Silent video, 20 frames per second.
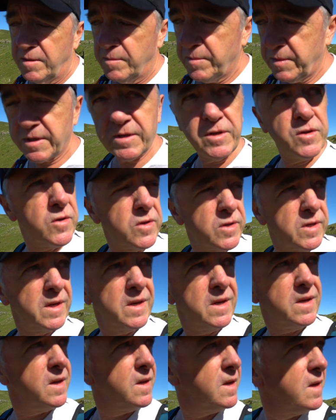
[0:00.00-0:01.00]
But
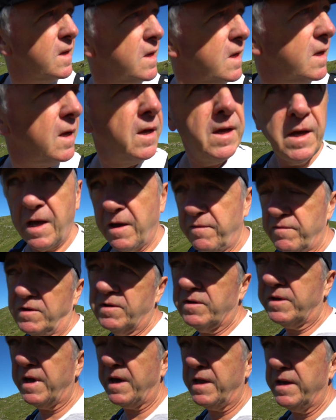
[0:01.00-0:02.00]
interesting having a
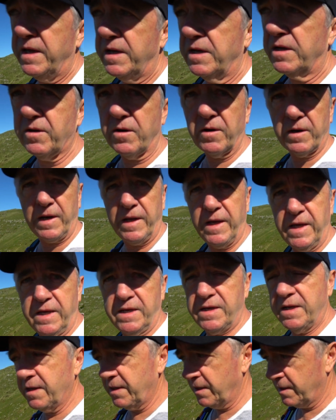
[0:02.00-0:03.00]
look out here at Godley
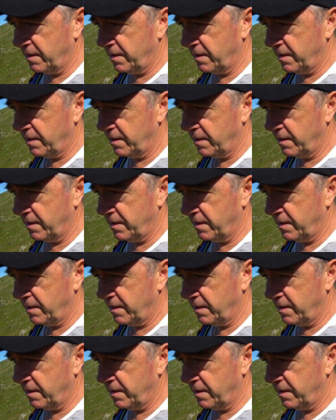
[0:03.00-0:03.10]
Head.